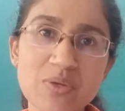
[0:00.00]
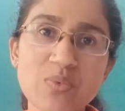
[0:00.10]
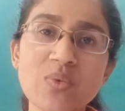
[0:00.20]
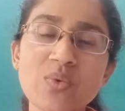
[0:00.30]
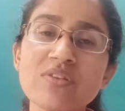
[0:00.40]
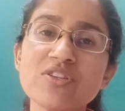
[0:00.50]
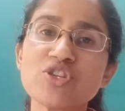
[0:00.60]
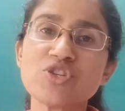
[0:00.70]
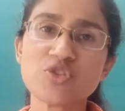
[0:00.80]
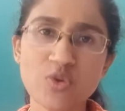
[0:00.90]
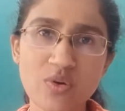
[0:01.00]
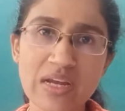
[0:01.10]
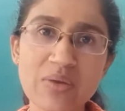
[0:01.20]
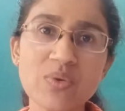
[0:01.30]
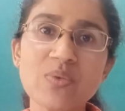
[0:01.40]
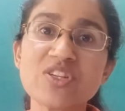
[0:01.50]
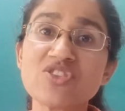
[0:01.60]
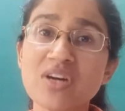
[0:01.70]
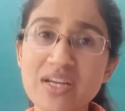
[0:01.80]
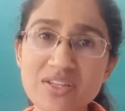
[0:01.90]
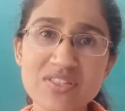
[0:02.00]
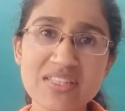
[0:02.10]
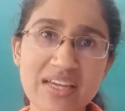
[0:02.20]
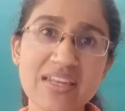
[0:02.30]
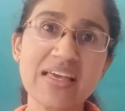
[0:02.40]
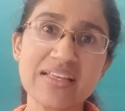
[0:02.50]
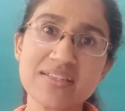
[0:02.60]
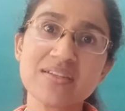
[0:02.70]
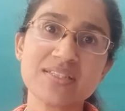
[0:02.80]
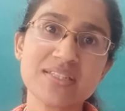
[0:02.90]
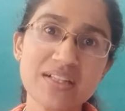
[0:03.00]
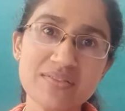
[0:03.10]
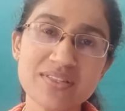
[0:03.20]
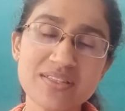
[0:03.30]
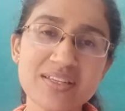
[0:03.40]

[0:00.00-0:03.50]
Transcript: but we weren't sure, and we were trying to second guess ourselves.